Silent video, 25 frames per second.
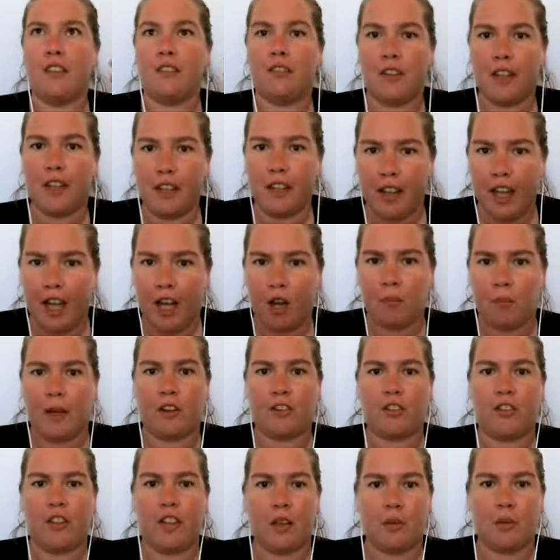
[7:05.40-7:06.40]
feel how
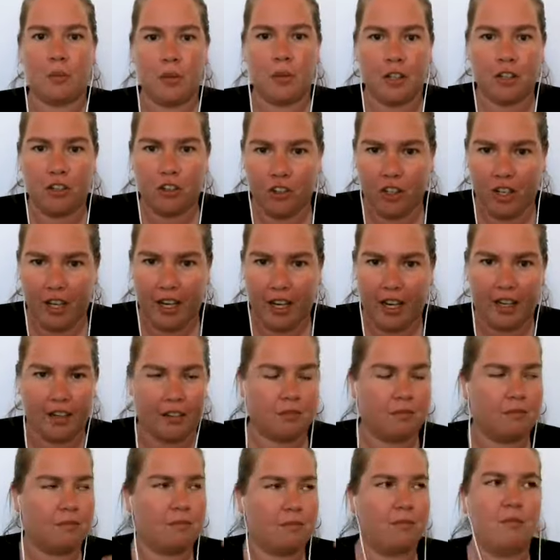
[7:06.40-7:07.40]
much they
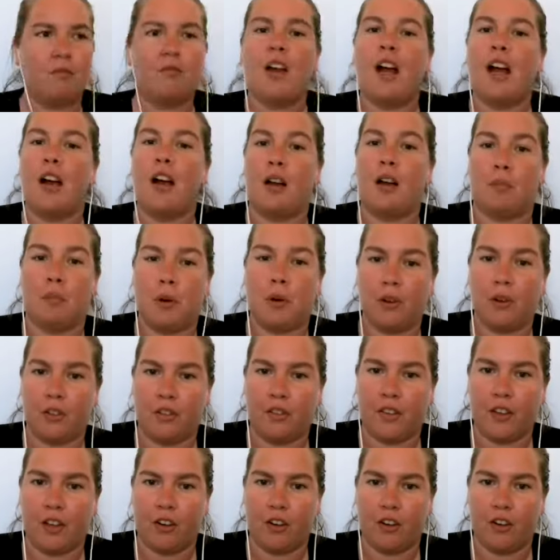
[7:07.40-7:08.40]
appreciate a
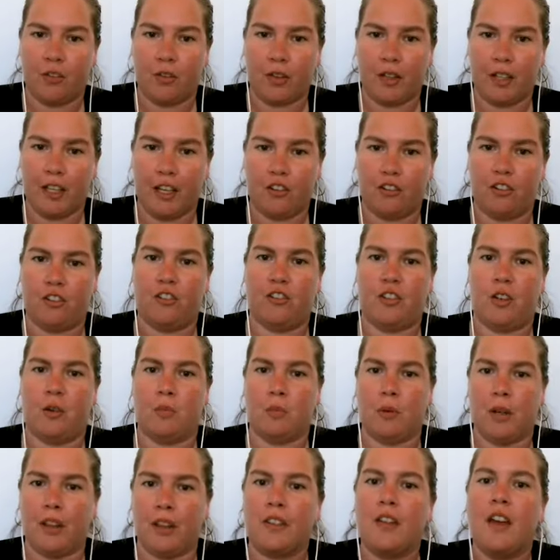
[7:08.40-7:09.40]
person they're in a relationship
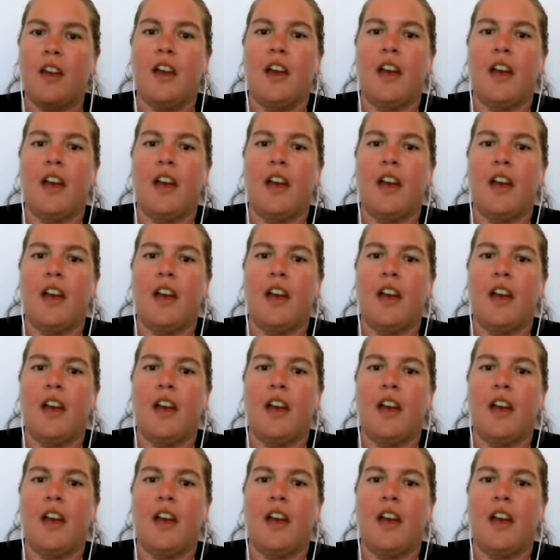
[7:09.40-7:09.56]
with.